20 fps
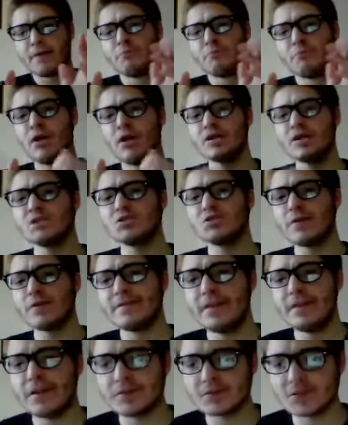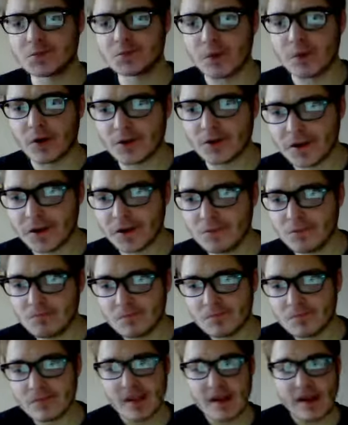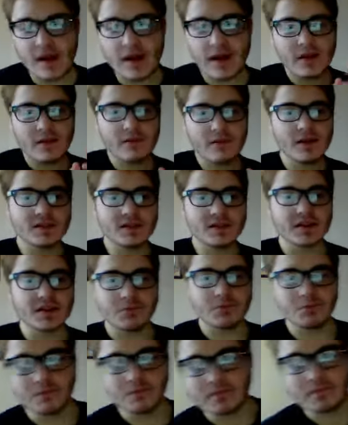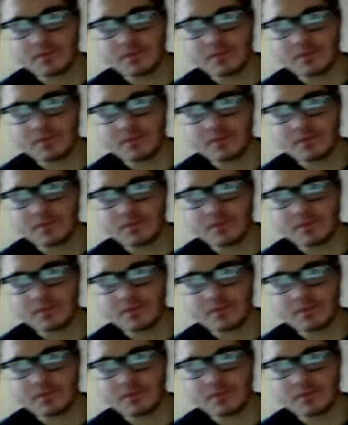Pause right there, Sparky. Listen.